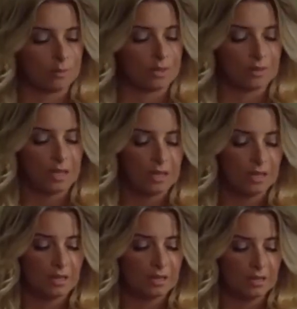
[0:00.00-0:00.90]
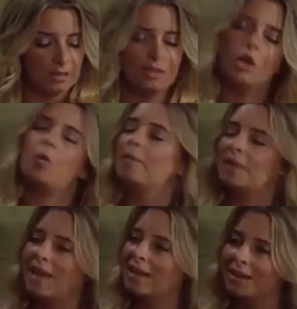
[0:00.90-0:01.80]
But you know what I'm
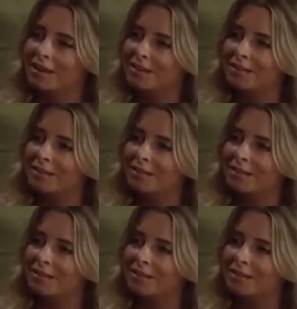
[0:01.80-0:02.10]
getting at.